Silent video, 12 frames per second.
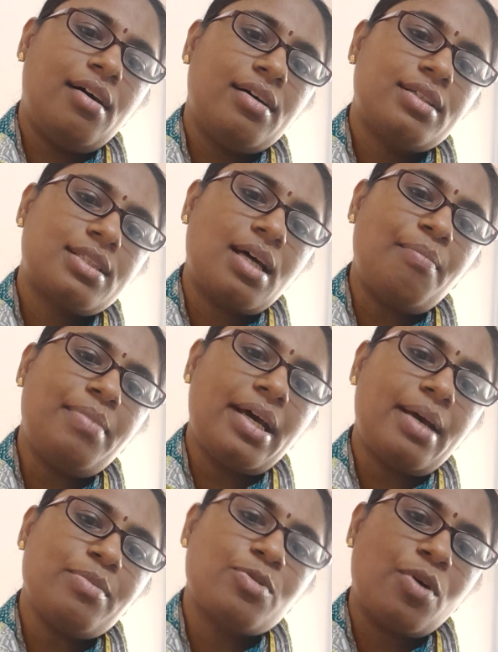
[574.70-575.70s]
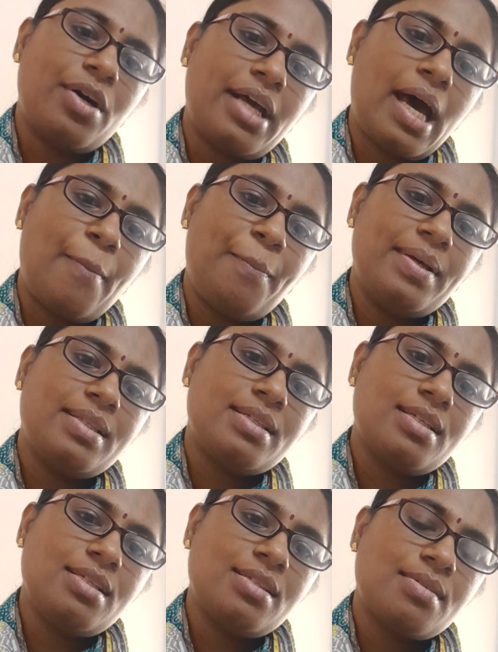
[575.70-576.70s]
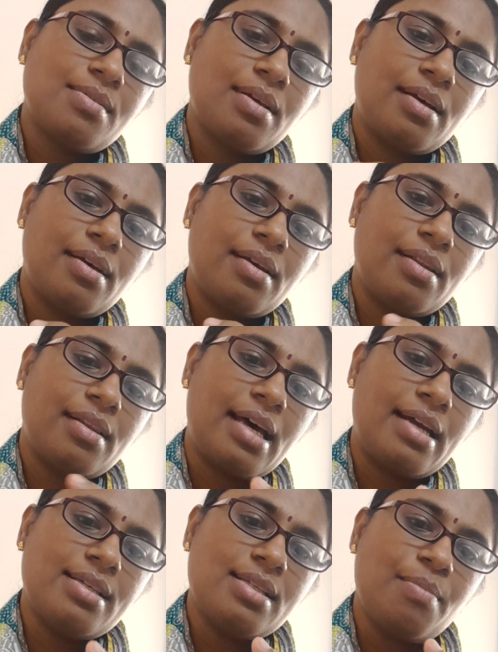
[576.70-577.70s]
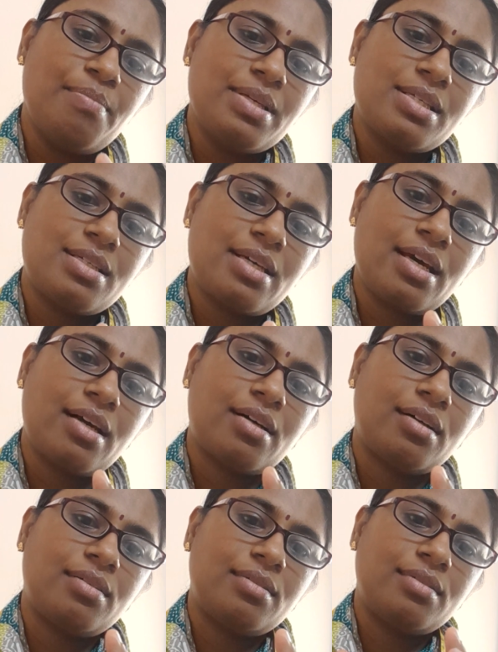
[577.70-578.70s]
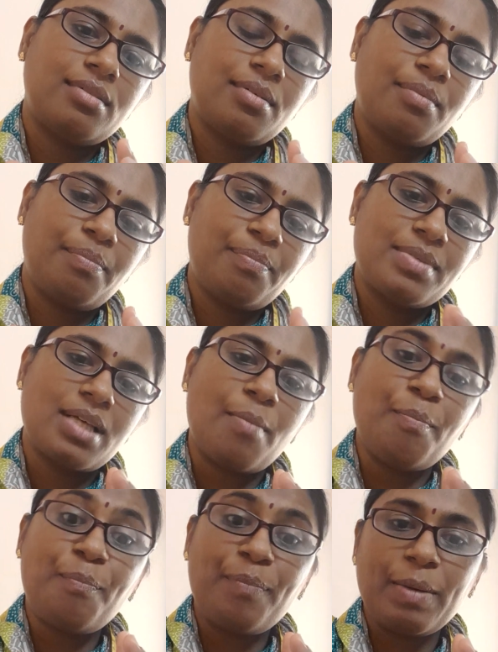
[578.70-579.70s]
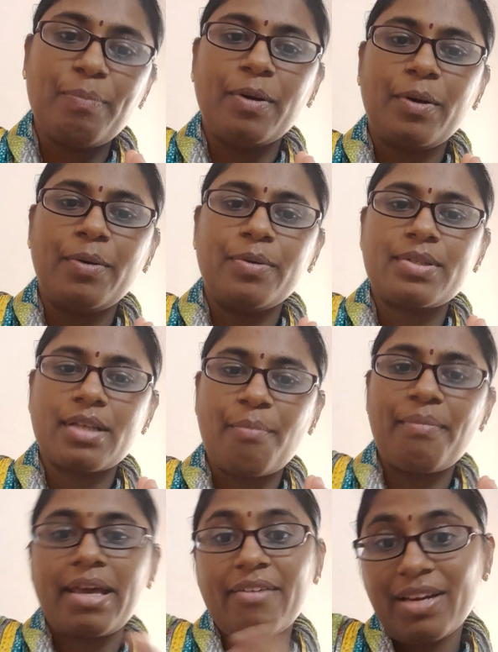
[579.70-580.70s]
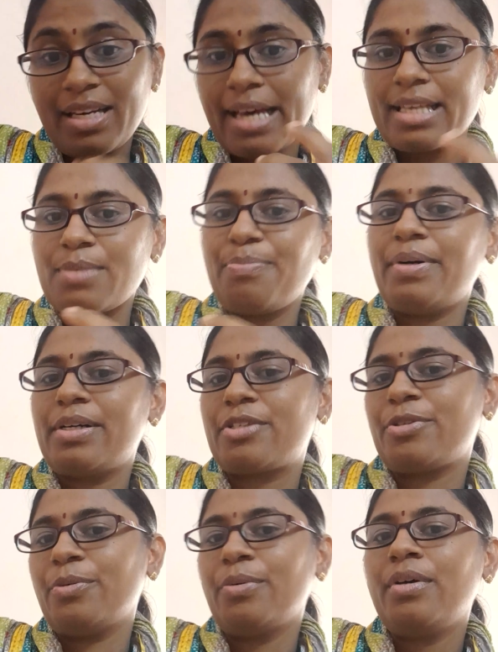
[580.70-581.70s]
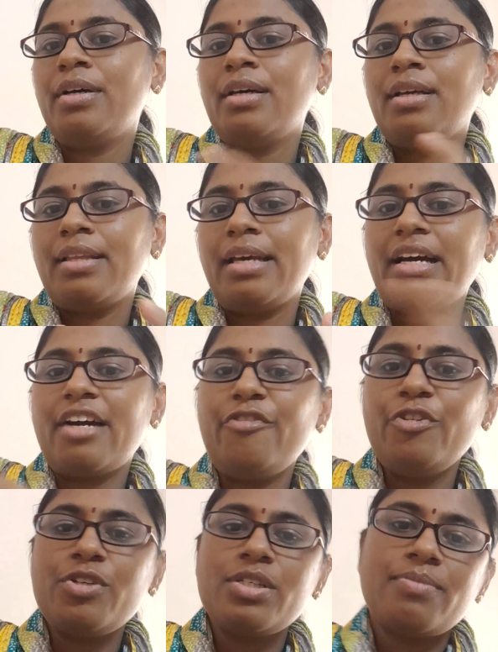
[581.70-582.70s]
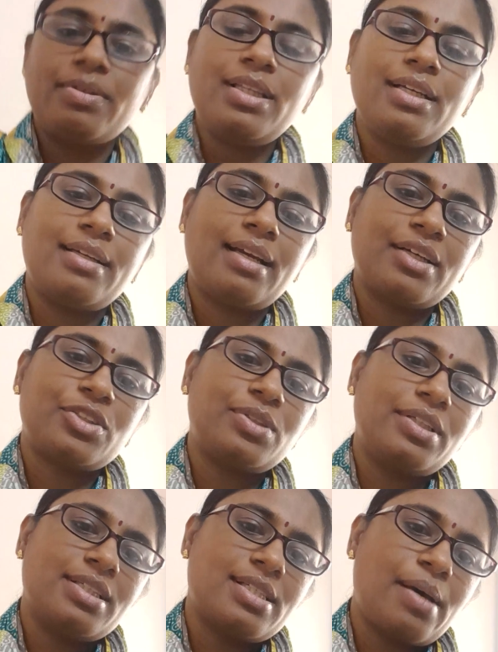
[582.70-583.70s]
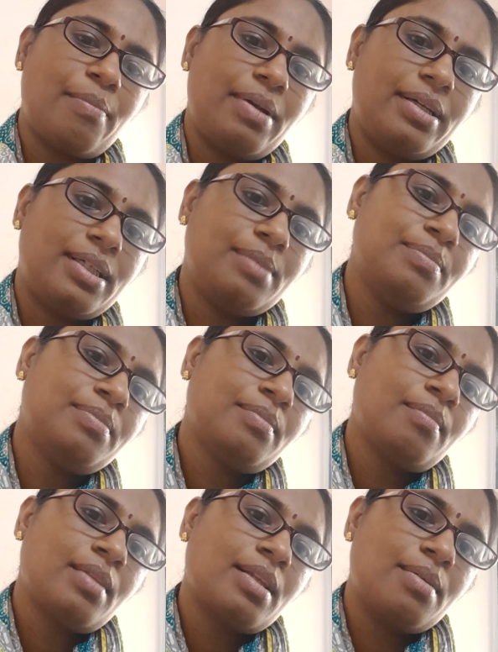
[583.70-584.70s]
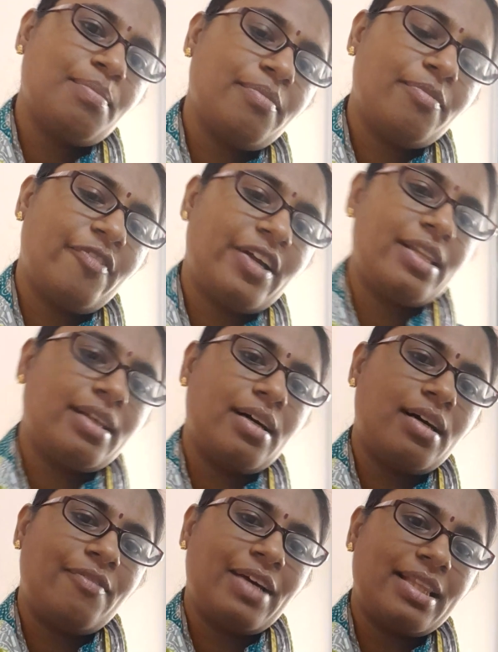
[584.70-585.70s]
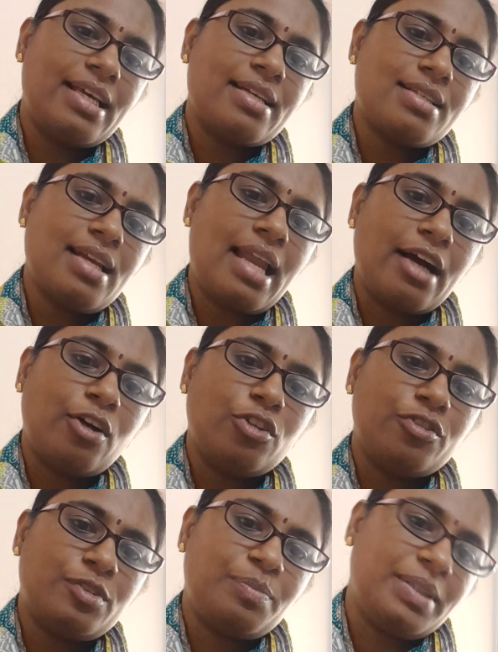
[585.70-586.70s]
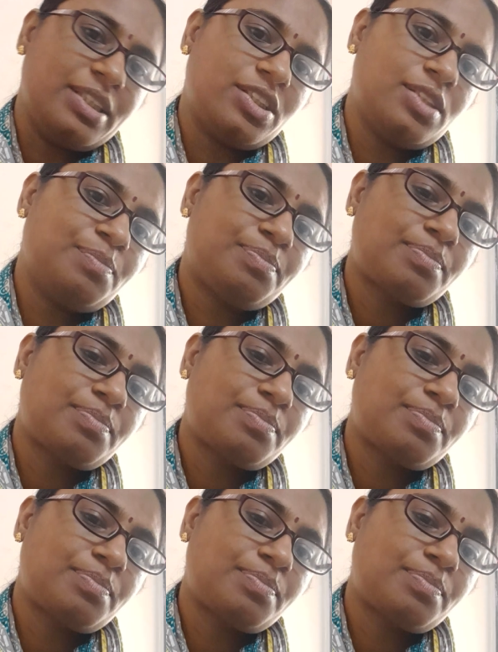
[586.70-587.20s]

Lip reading: sometimes what happens is there is a mistake some people do, some even experts do. They confuse it with intellectual disability when there is a lack of speech.